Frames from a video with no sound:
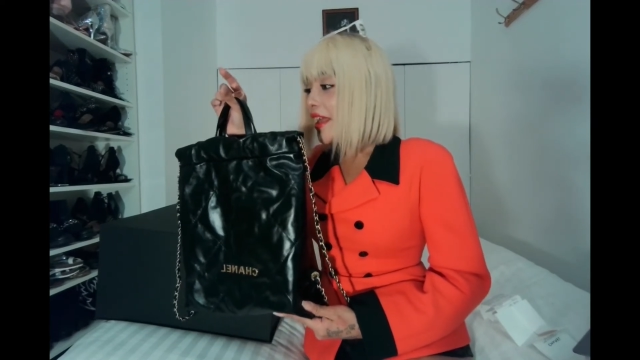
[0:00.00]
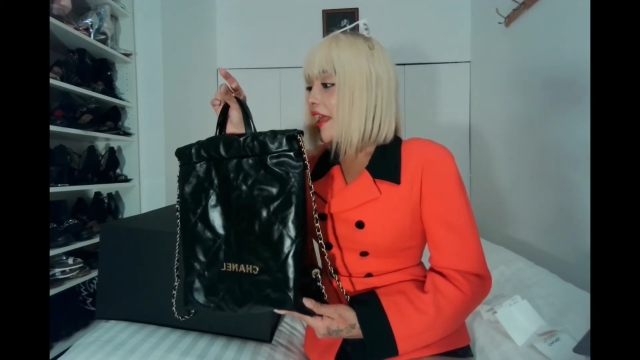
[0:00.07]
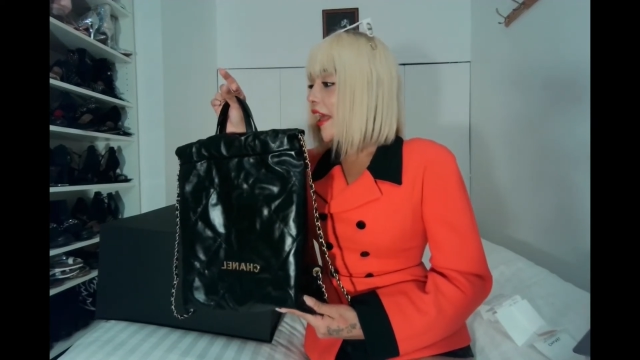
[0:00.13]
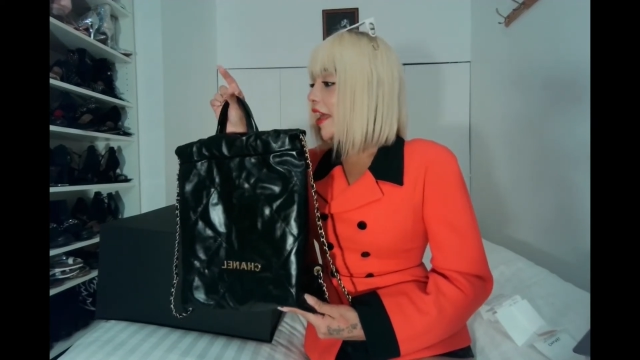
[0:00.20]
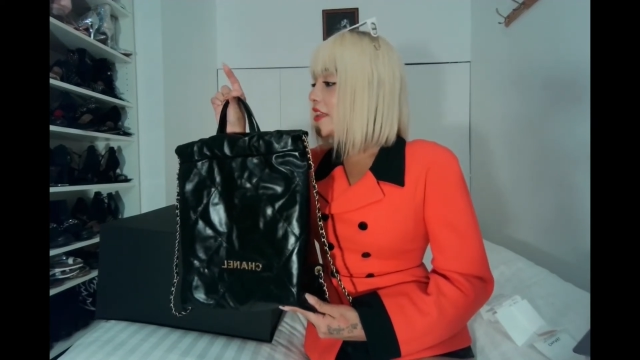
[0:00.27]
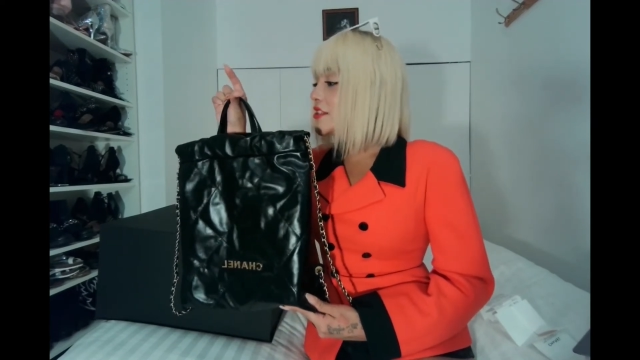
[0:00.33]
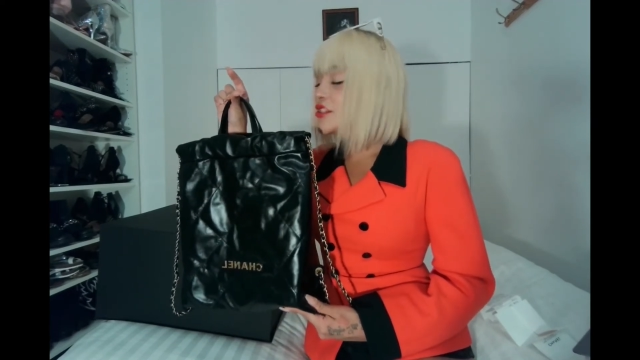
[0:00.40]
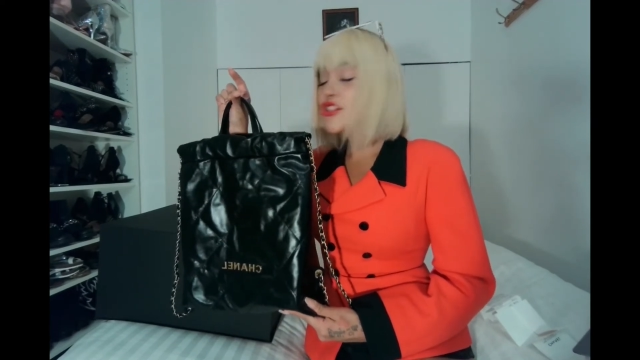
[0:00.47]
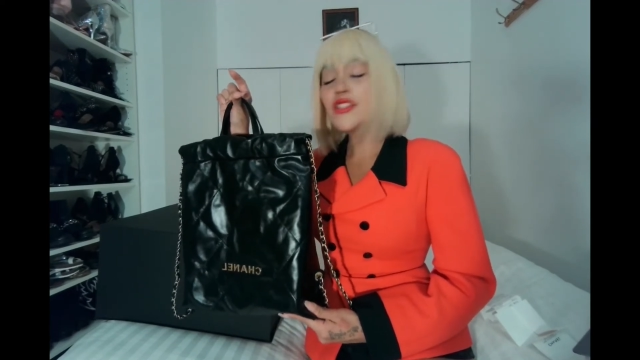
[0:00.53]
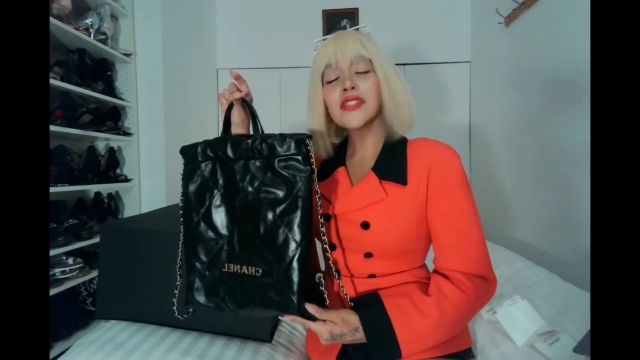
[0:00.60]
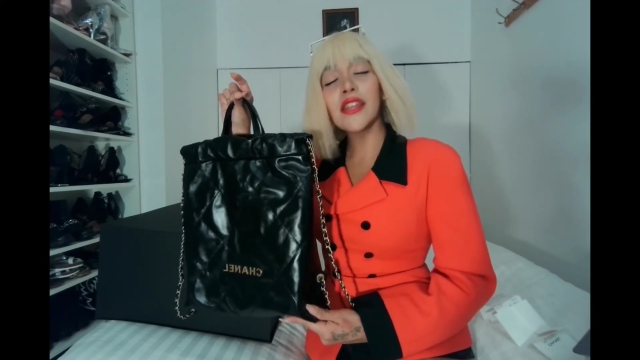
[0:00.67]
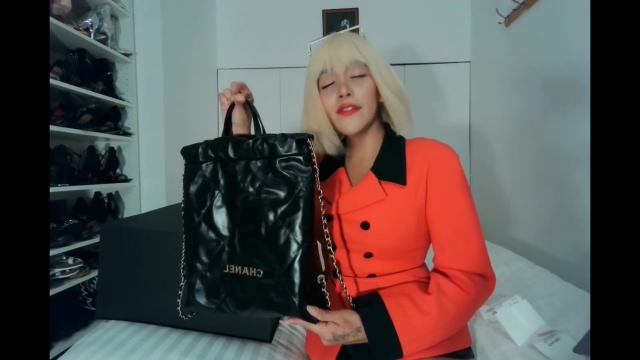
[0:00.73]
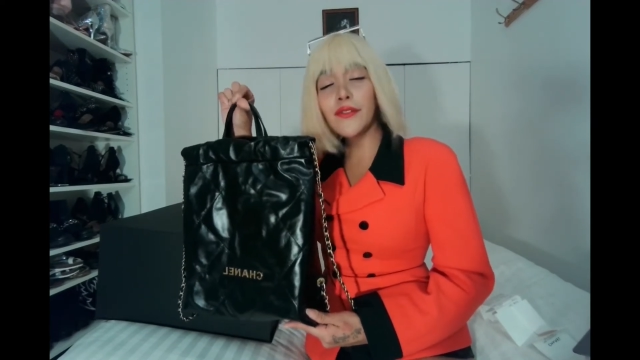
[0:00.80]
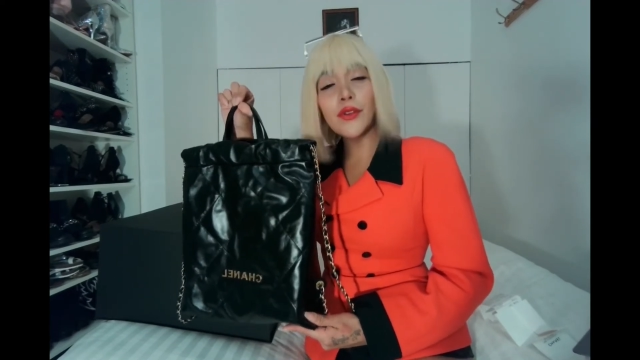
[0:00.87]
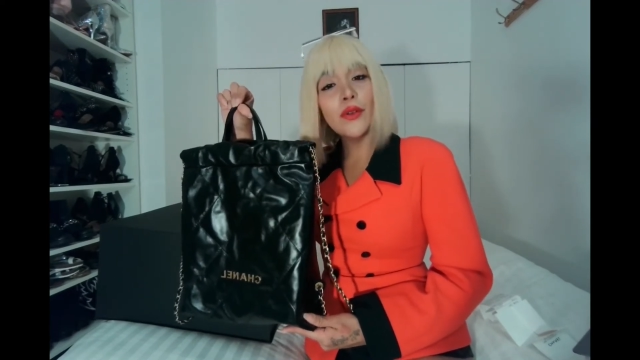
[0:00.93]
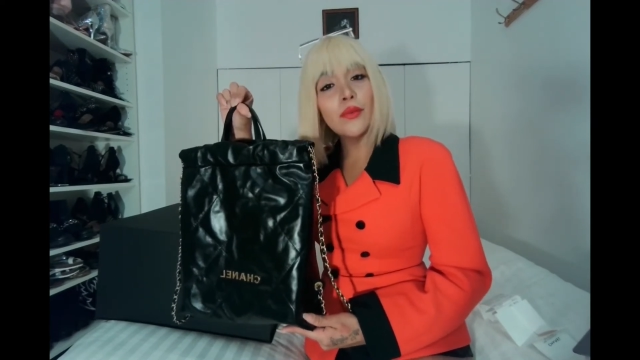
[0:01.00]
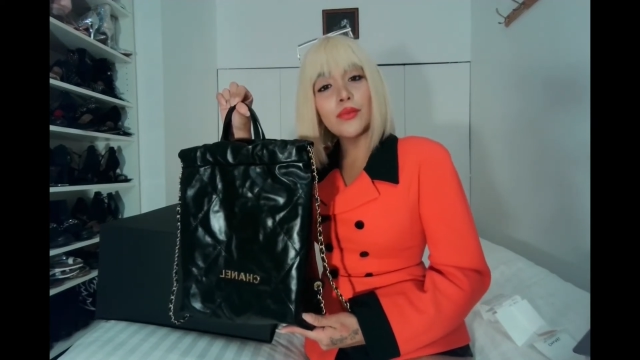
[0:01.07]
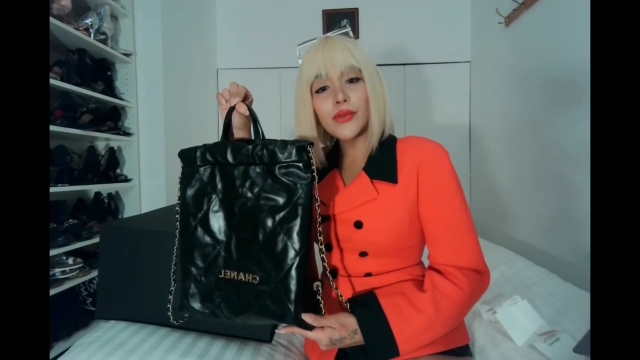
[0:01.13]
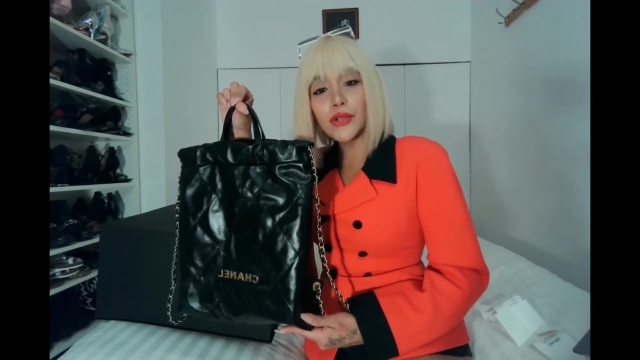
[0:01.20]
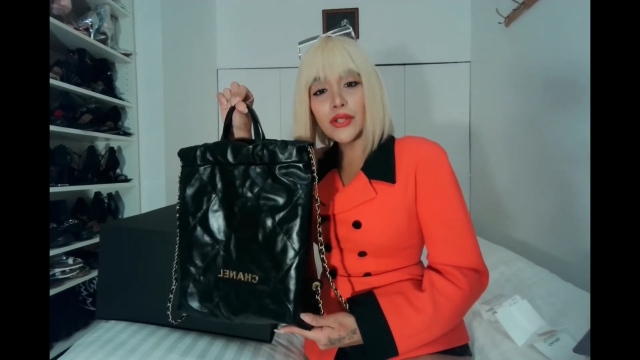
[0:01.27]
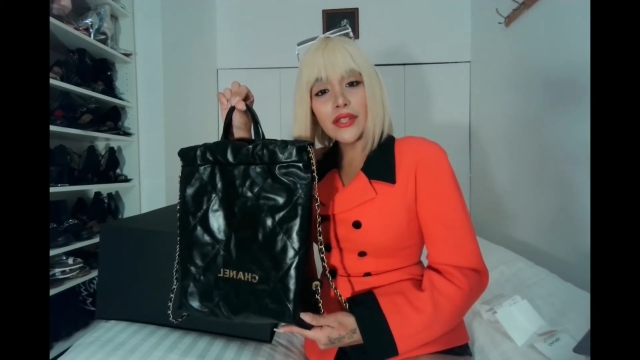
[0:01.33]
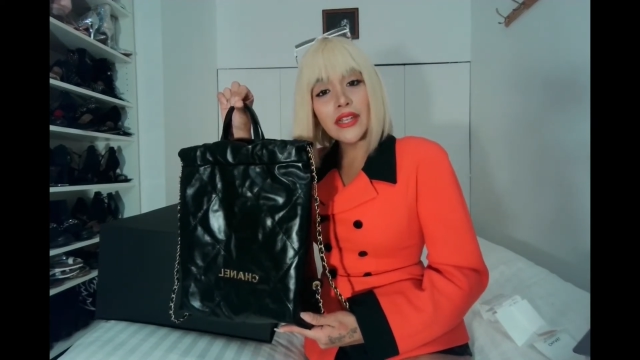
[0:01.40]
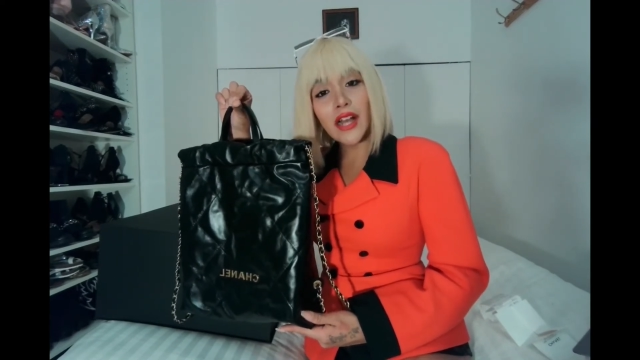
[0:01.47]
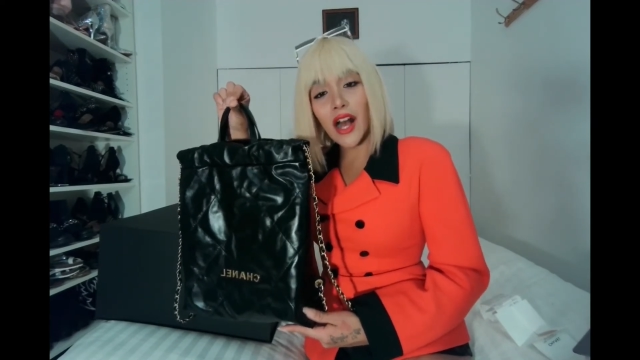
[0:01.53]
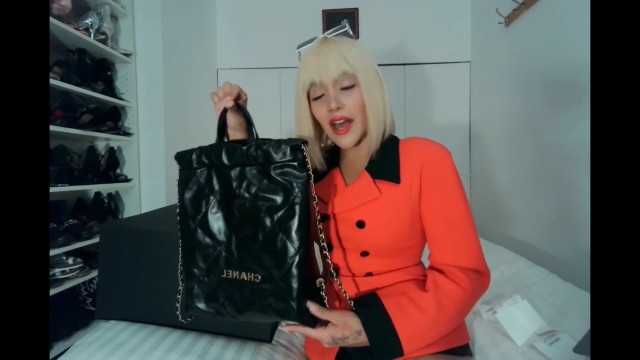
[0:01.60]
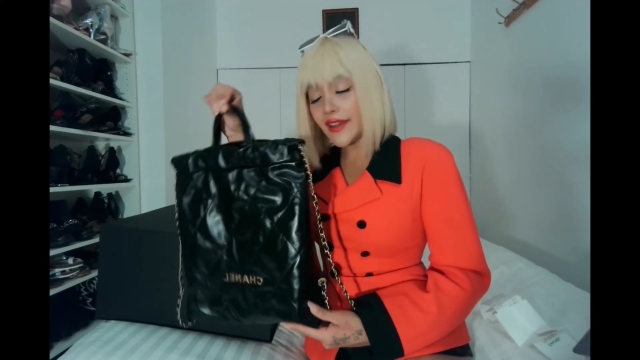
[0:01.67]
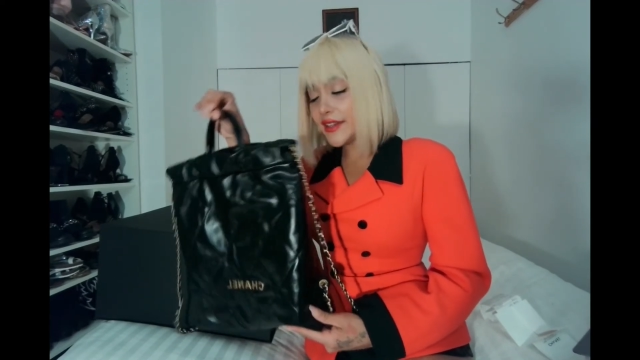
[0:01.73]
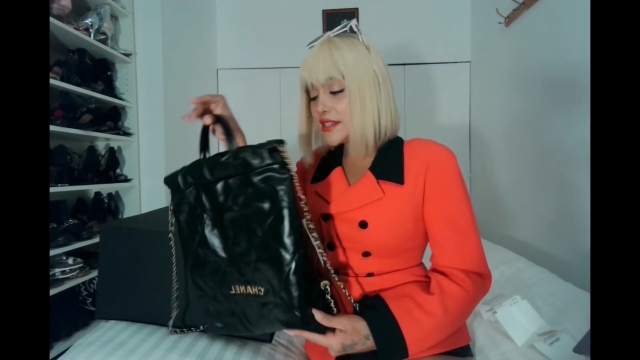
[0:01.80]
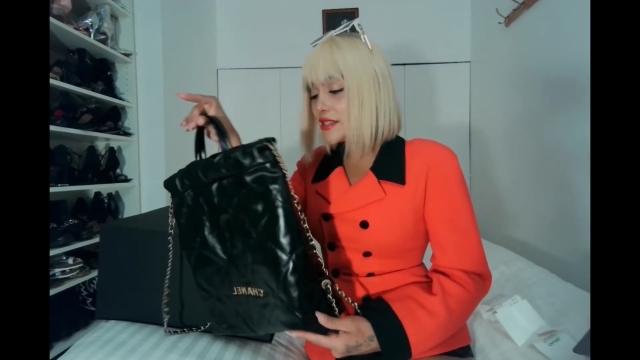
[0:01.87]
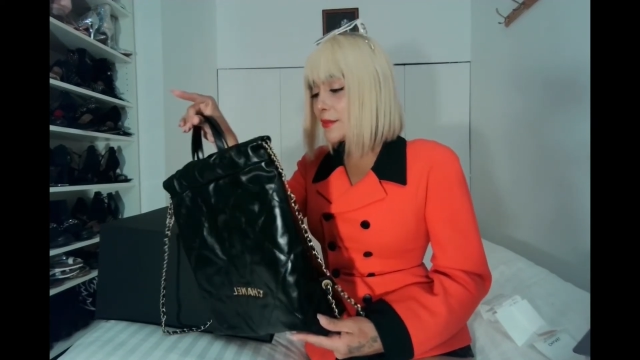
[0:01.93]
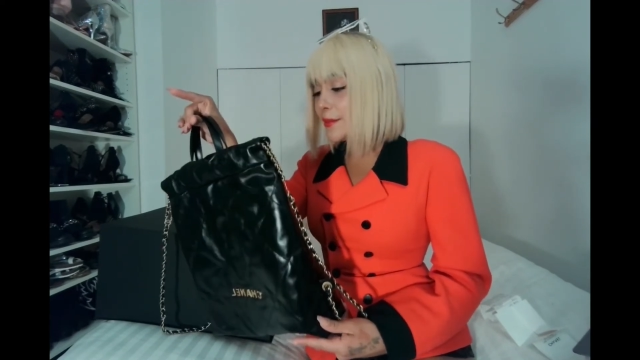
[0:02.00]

and to just give you a brutally honest